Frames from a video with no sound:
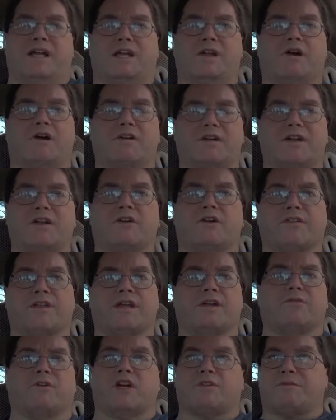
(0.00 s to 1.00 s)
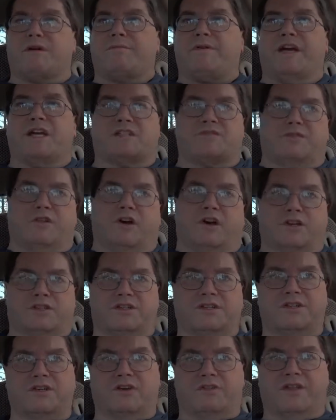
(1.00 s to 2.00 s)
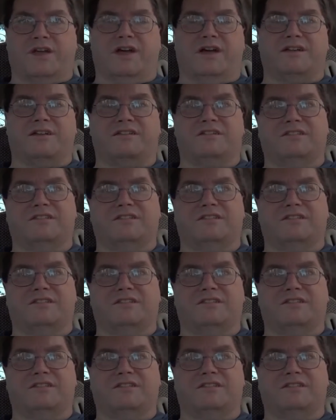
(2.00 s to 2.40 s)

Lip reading: You already know that. You can watch my past vlogs and know that.